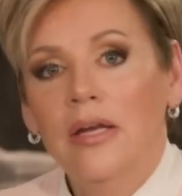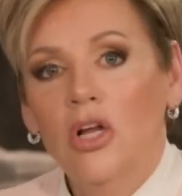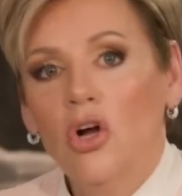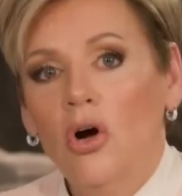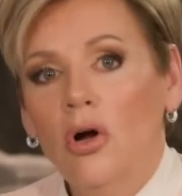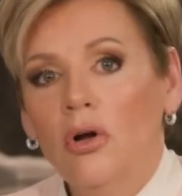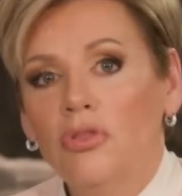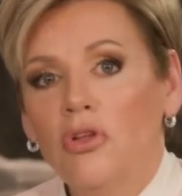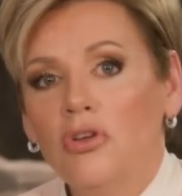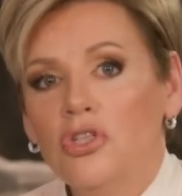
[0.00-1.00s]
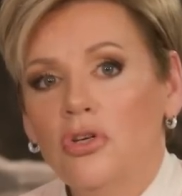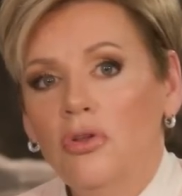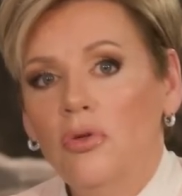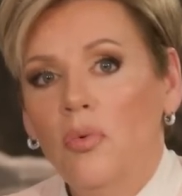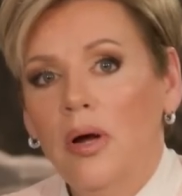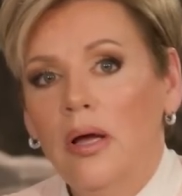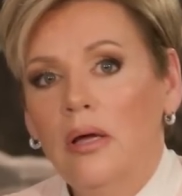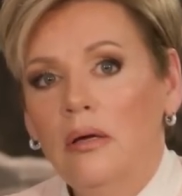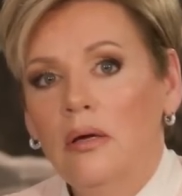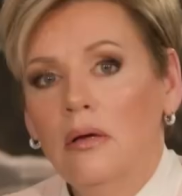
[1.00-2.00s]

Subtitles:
in a car and thought you knew the way